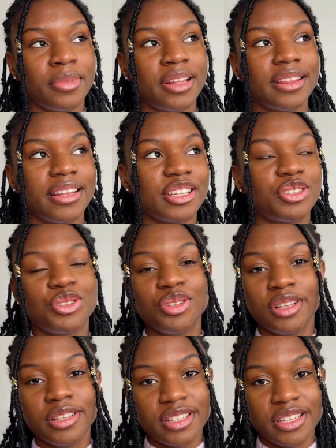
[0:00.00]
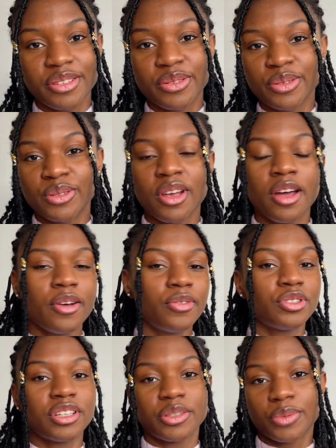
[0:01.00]
like student deals for
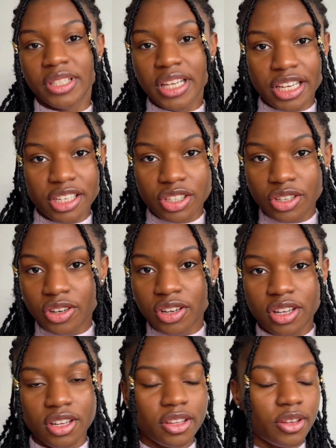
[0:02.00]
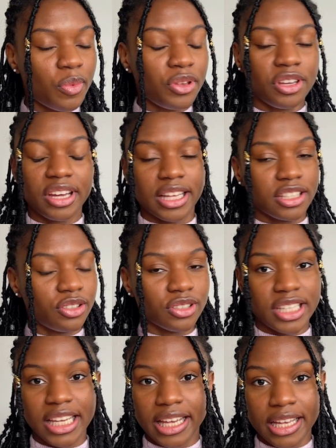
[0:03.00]
transportation. When you're getting your
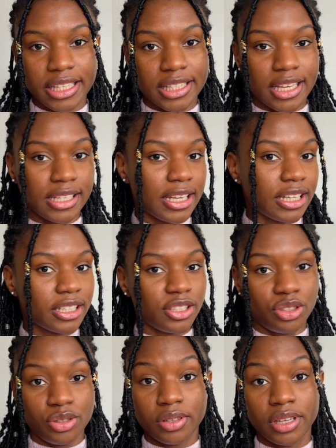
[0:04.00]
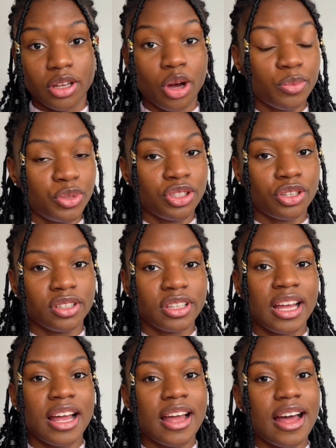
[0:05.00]
tickets, there's like a student option.
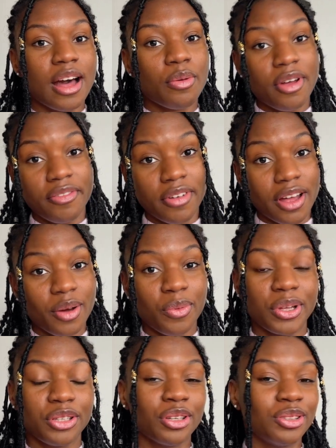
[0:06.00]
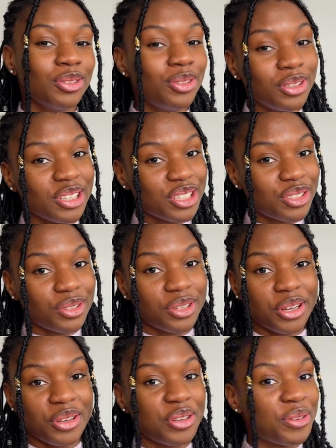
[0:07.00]
However, when you're no longer a
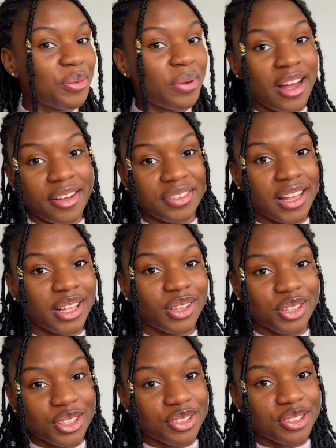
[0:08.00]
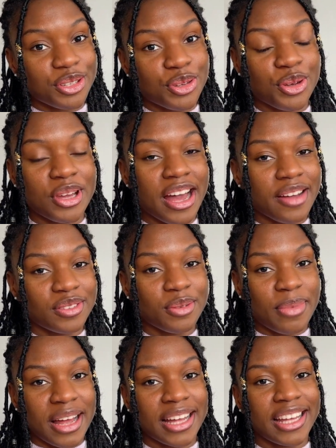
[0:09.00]
student, you don't have that luxury, so you have to
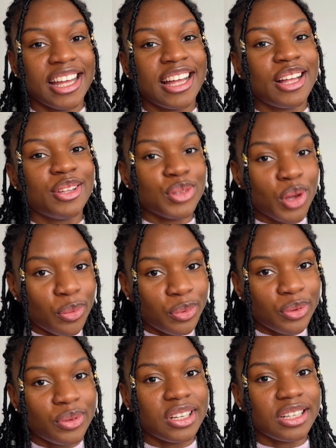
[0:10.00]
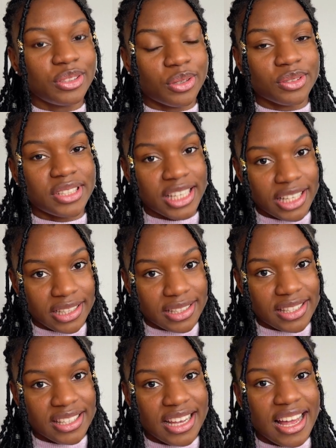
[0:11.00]
buy normal adult
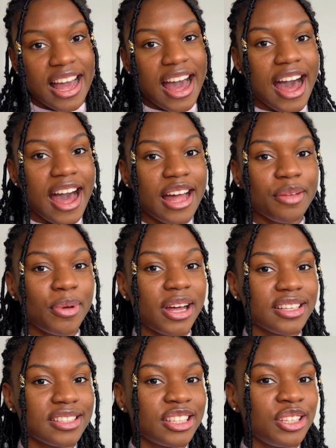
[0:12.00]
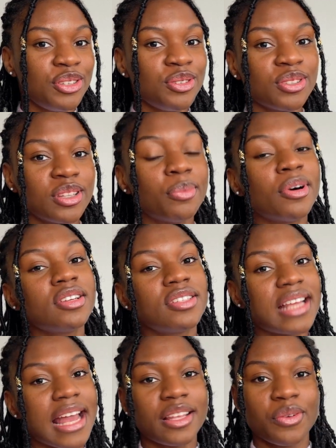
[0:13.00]
tickets. I personally use the
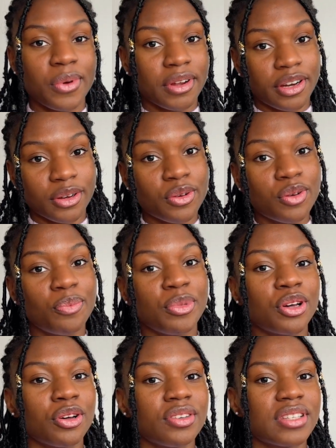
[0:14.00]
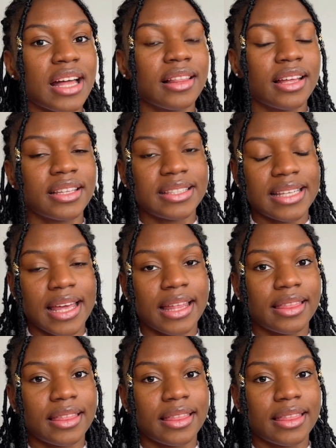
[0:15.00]
bus anywhere I go because I like to get